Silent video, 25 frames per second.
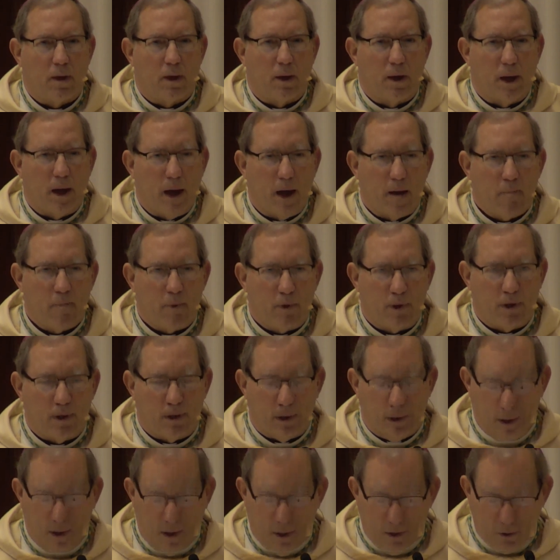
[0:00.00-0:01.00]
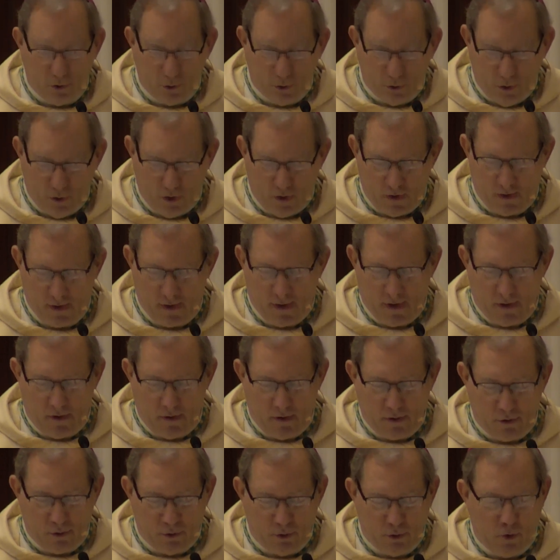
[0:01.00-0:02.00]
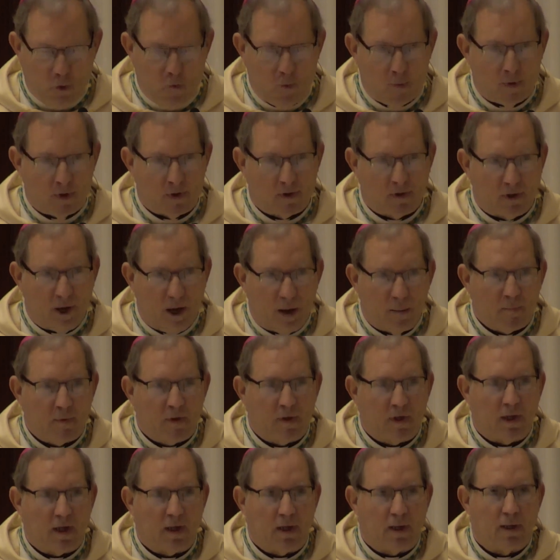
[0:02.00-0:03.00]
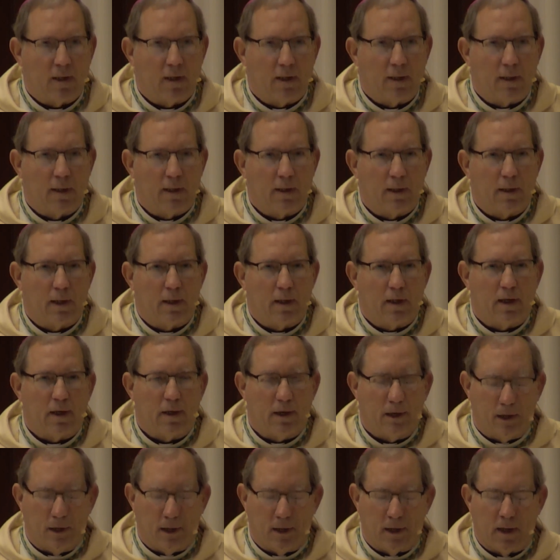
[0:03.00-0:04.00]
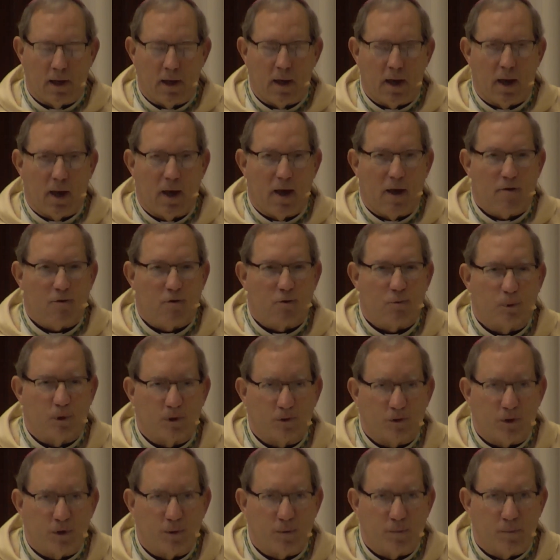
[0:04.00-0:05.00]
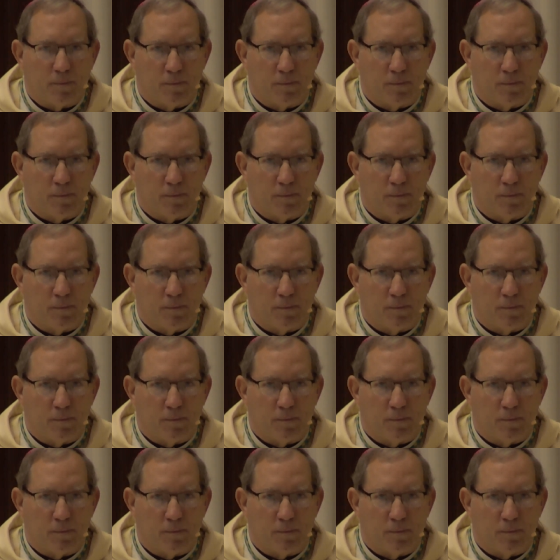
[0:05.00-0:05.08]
Happy Easter. The tomb is empty. He has risen.